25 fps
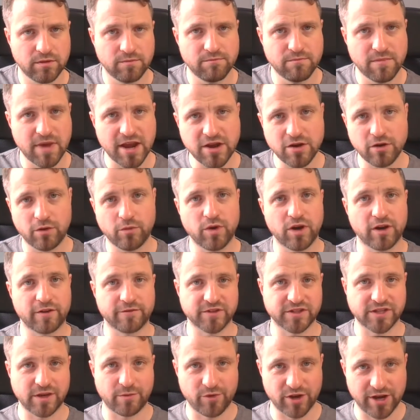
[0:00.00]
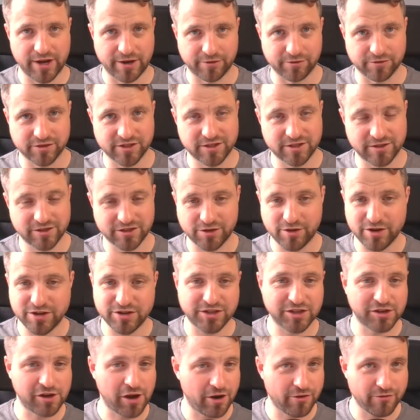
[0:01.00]
may not work for someone else. So I
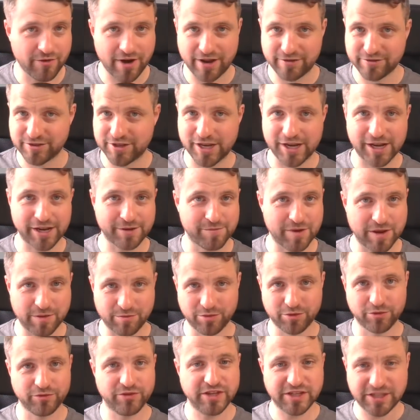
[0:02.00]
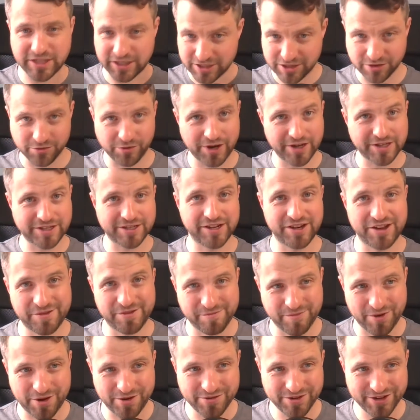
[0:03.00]
used to go around telling people this is the way to
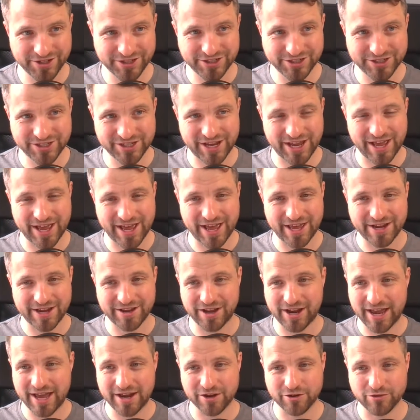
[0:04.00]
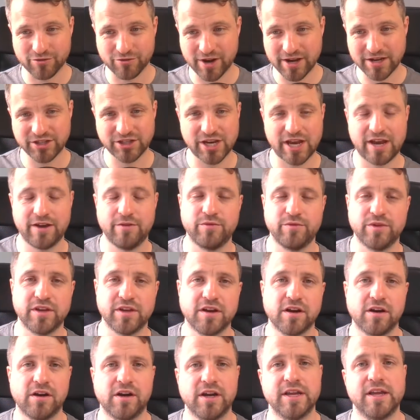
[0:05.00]
learn Polish, and I had a great chat with a
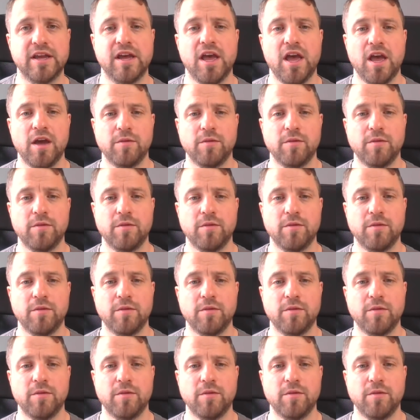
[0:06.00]
guy,